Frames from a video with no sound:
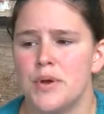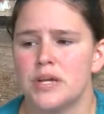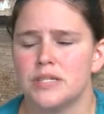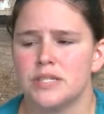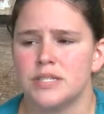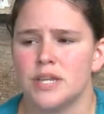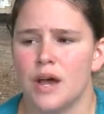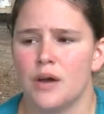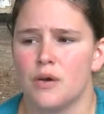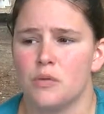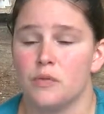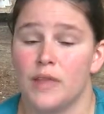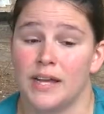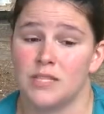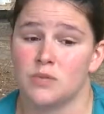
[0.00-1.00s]
So
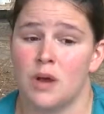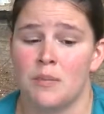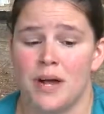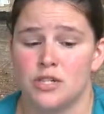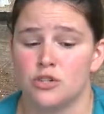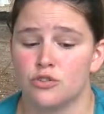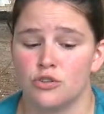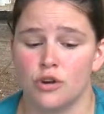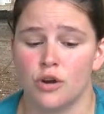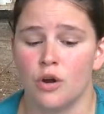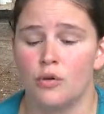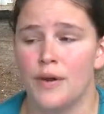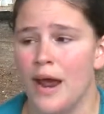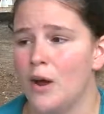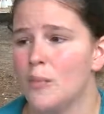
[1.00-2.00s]
that's why my children are
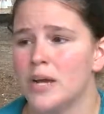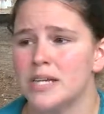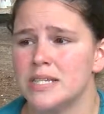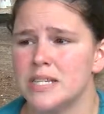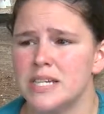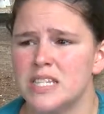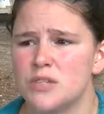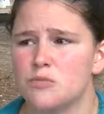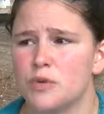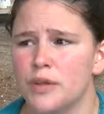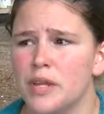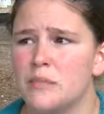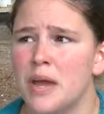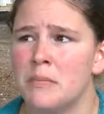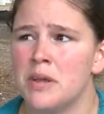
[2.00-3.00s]
gone now, because this really
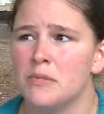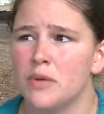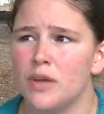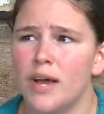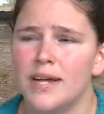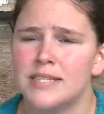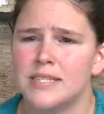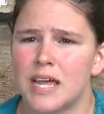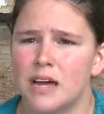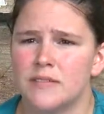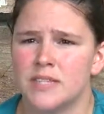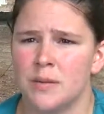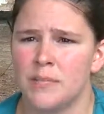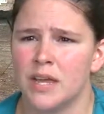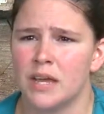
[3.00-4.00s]
made me realize that if
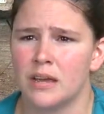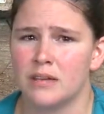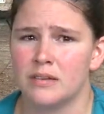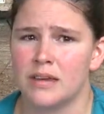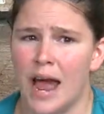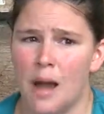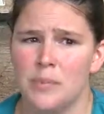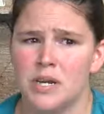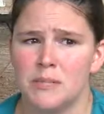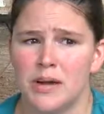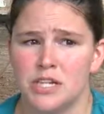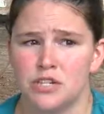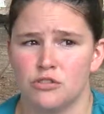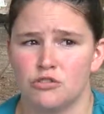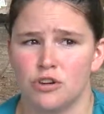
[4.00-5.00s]
something happened to my
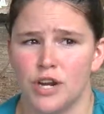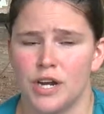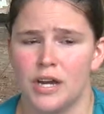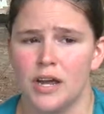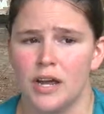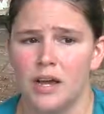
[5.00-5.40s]
children,